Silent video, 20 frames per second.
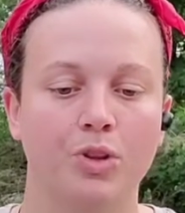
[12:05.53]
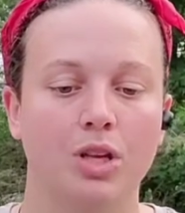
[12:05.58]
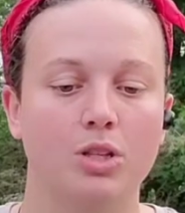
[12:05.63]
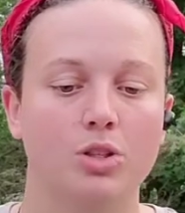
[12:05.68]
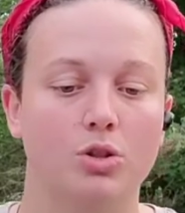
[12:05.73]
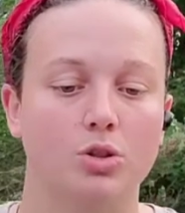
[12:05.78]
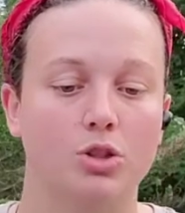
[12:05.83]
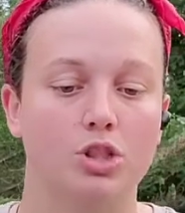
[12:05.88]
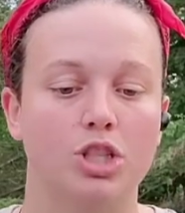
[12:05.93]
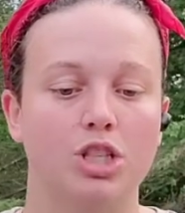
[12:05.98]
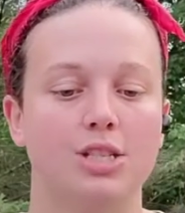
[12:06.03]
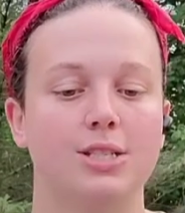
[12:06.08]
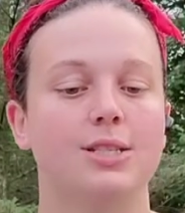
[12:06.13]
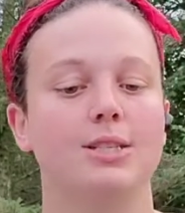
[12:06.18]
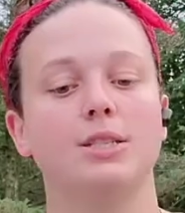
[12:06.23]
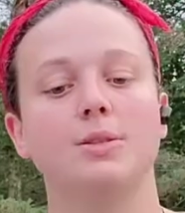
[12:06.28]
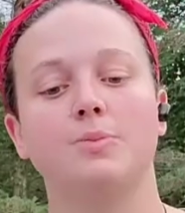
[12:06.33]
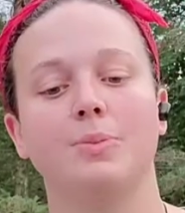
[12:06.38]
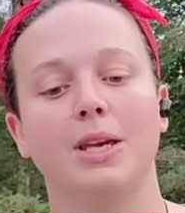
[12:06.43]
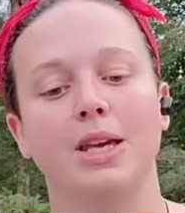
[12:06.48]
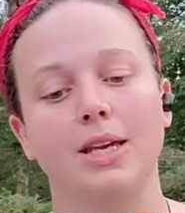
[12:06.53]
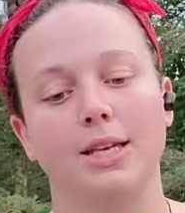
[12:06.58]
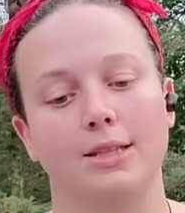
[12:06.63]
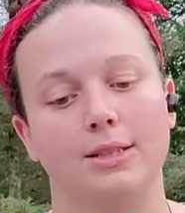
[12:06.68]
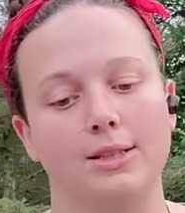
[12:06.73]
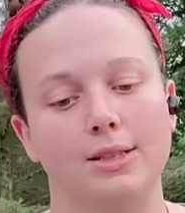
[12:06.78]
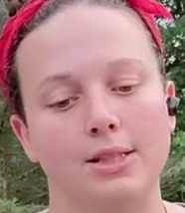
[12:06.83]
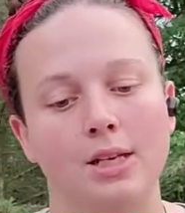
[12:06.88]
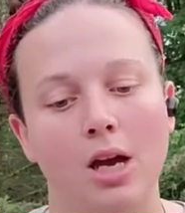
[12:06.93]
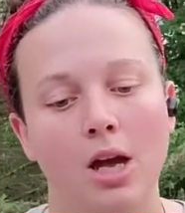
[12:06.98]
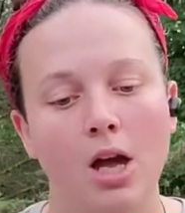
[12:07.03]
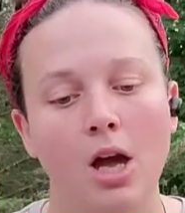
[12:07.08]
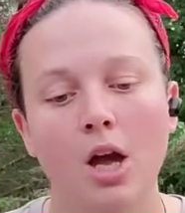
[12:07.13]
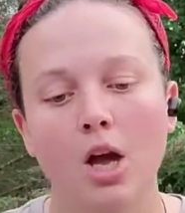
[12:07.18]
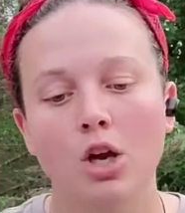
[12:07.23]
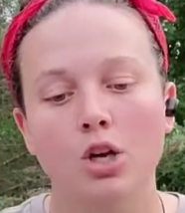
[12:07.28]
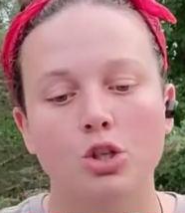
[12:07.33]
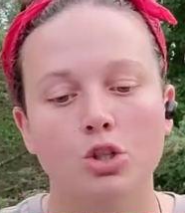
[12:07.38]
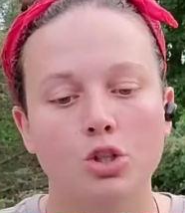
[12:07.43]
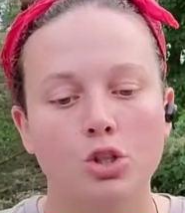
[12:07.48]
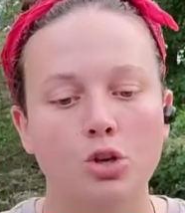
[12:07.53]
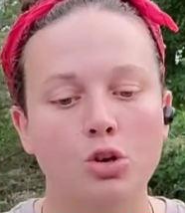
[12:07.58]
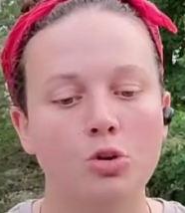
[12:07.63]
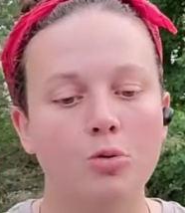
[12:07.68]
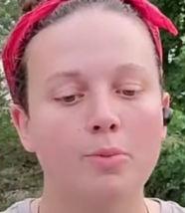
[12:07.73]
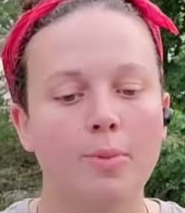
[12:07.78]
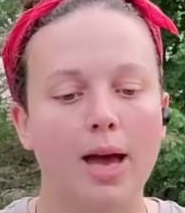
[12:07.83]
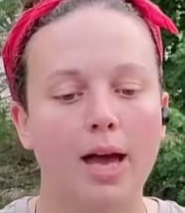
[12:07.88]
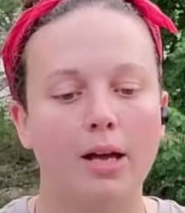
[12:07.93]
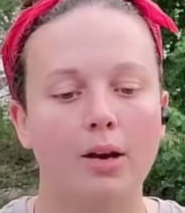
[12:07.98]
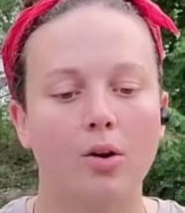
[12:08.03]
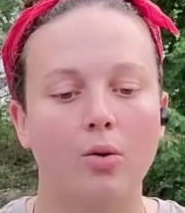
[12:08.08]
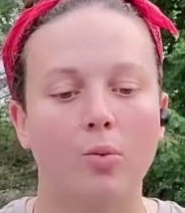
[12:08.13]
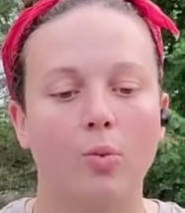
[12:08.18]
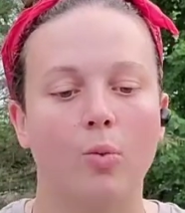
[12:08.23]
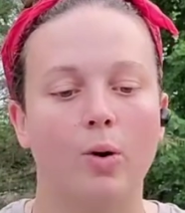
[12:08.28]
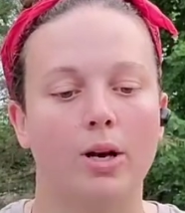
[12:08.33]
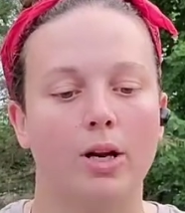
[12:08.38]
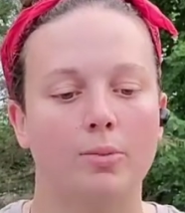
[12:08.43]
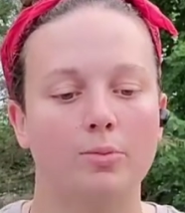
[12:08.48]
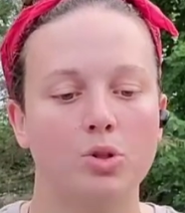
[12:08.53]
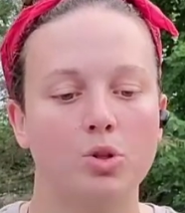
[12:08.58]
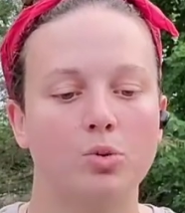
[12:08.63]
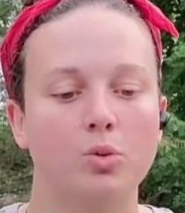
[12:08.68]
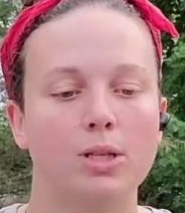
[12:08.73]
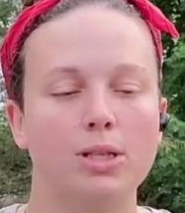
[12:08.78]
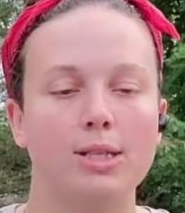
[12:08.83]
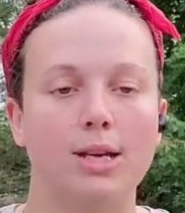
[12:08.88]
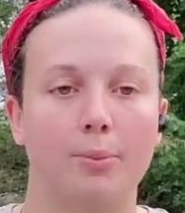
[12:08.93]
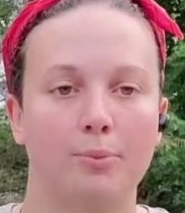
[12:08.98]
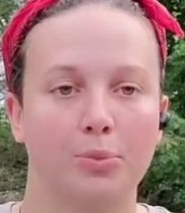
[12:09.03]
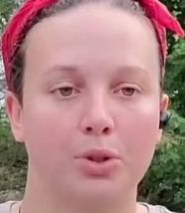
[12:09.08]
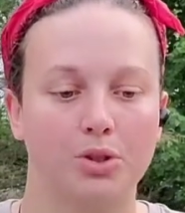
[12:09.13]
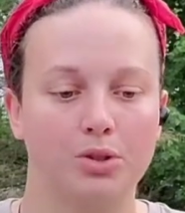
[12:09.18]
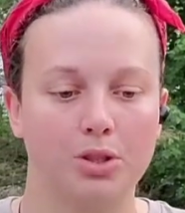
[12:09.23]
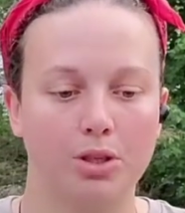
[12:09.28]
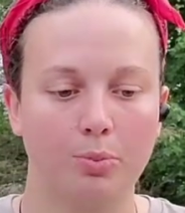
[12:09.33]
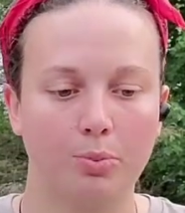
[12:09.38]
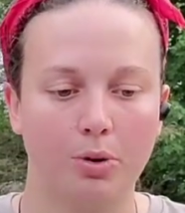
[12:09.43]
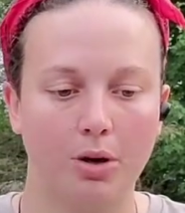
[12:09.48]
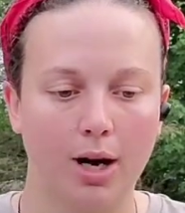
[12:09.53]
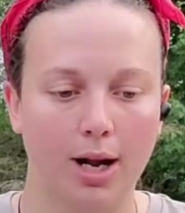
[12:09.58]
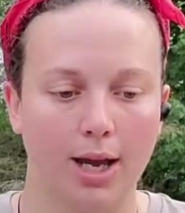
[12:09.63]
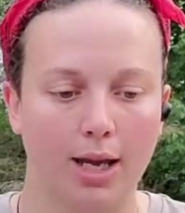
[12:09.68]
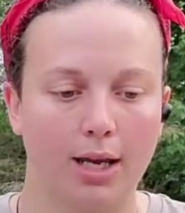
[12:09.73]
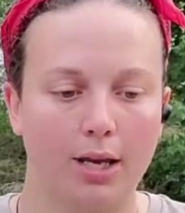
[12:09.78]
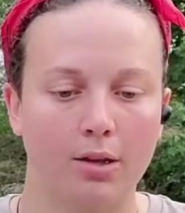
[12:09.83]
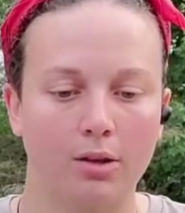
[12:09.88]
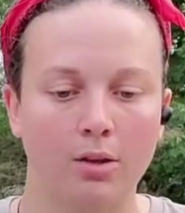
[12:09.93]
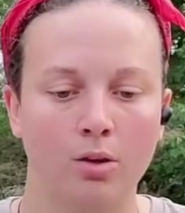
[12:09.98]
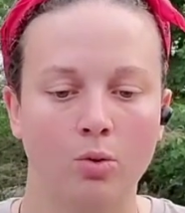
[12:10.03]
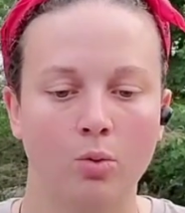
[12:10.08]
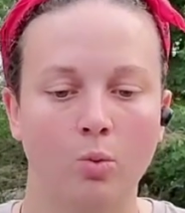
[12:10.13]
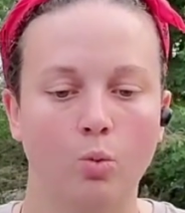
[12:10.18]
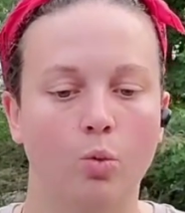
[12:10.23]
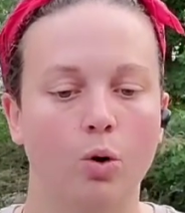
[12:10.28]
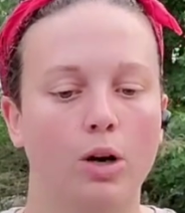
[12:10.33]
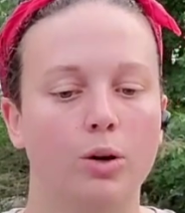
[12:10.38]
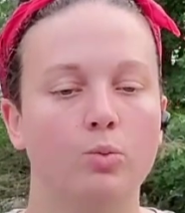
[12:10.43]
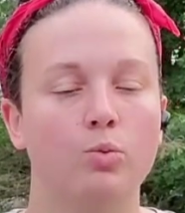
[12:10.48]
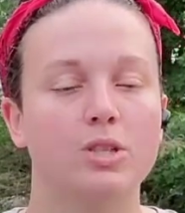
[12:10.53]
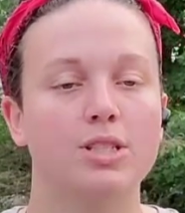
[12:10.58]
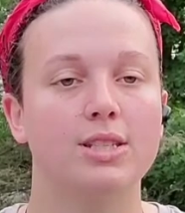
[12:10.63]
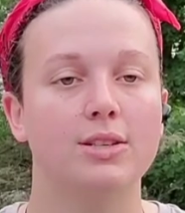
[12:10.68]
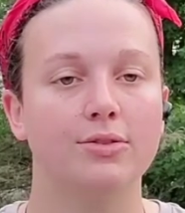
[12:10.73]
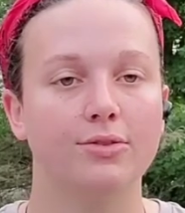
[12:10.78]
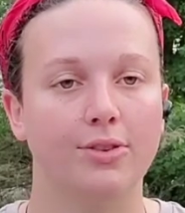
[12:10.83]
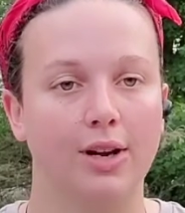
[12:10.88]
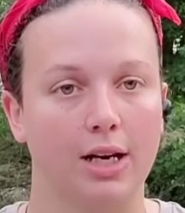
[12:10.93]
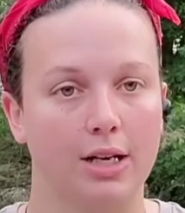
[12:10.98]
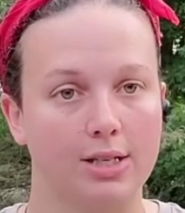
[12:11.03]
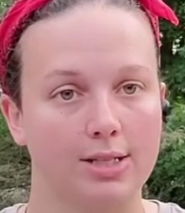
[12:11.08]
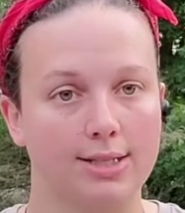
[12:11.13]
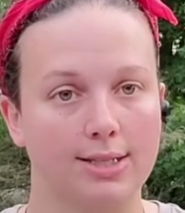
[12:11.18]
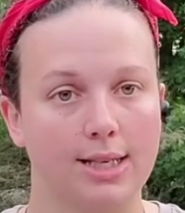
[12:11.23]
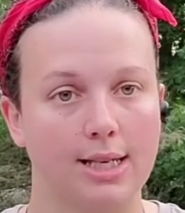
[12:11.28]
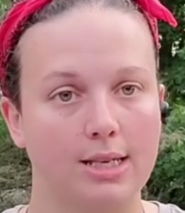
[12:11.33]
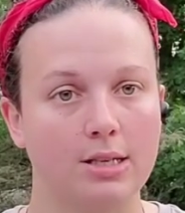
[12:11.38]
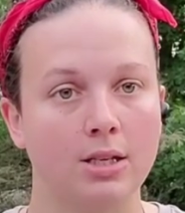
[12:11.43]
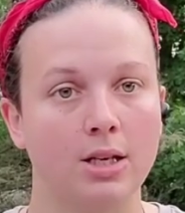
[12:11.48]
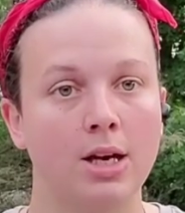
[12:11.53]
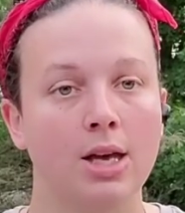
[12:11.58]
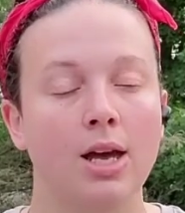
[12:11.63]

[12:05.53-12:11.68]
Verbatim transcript: So Jesus begins, two men went up to a temple to pray one was a Pharisee.